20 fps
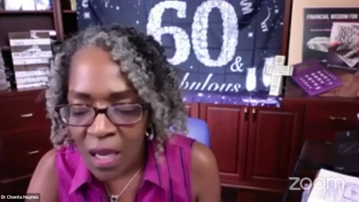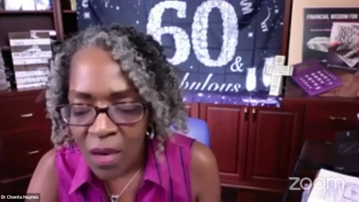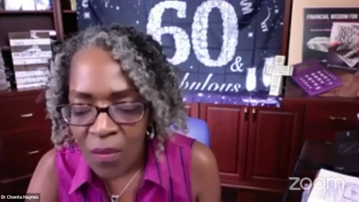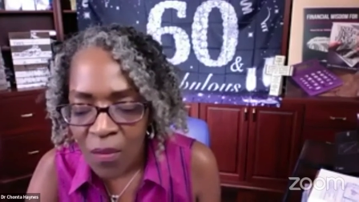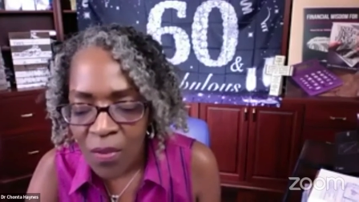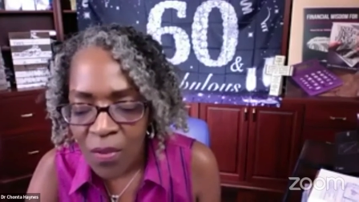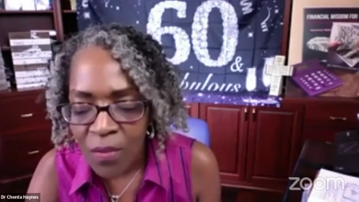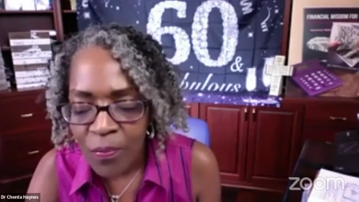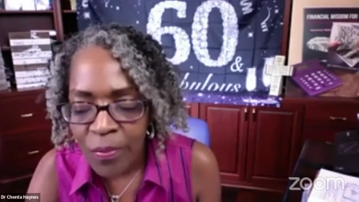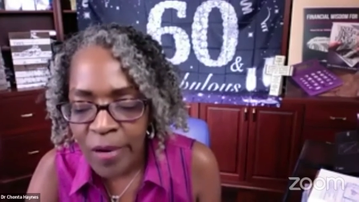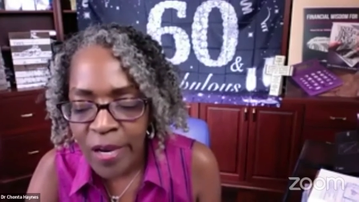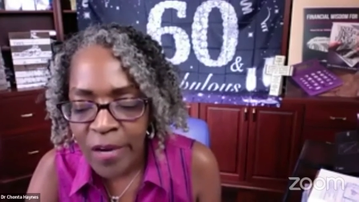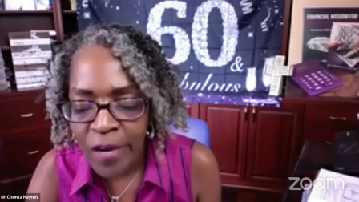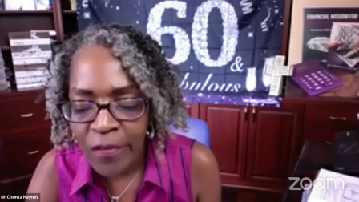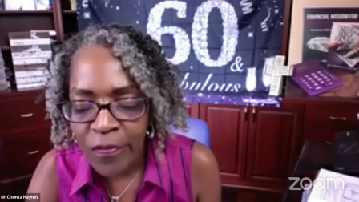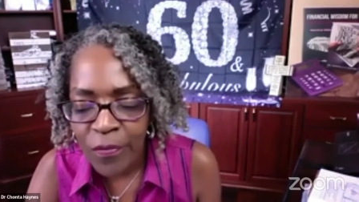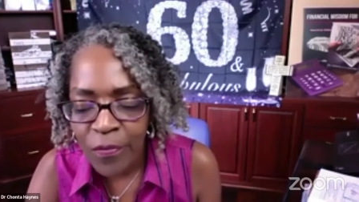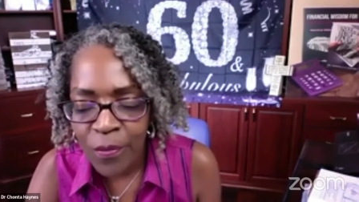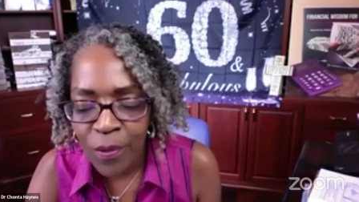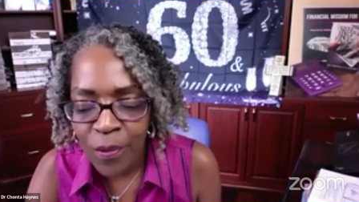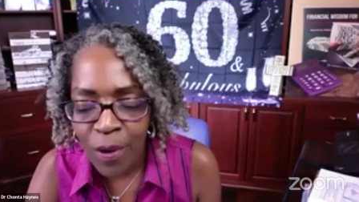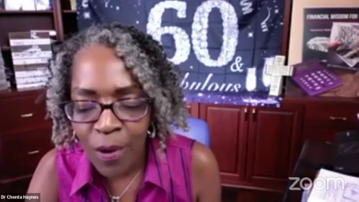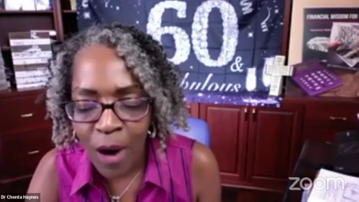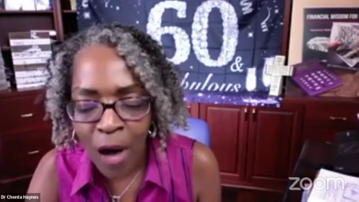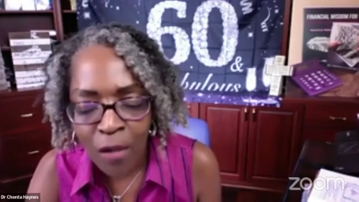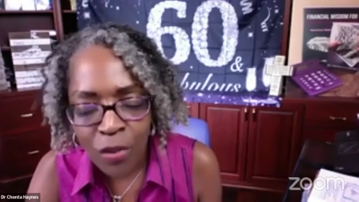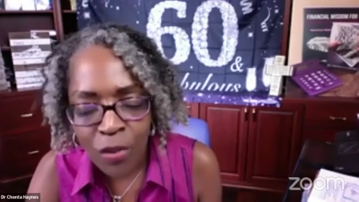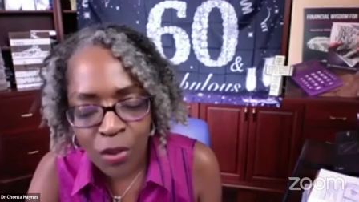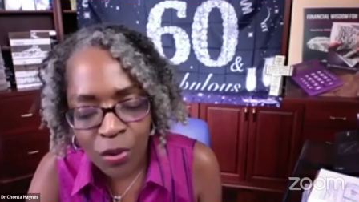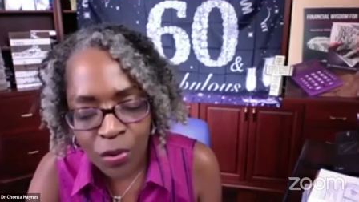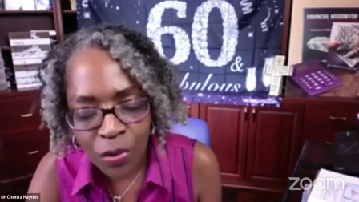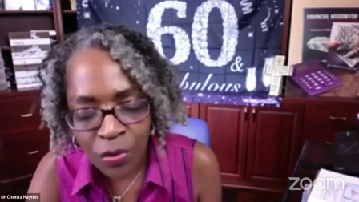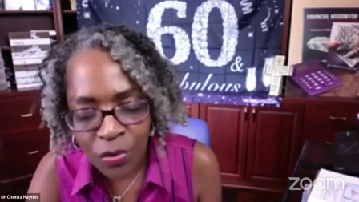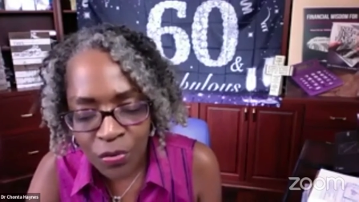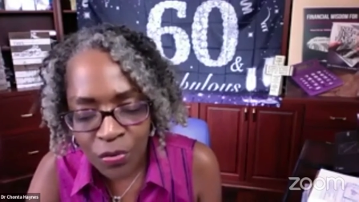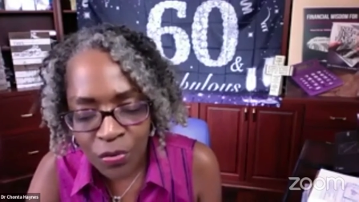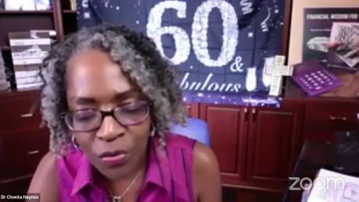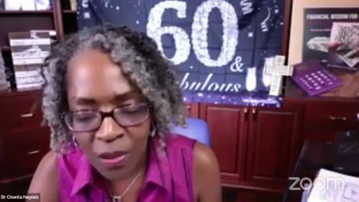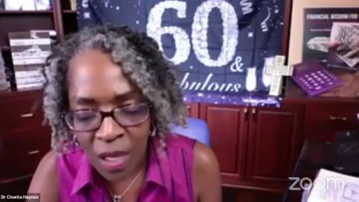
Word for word: We prayed for our children.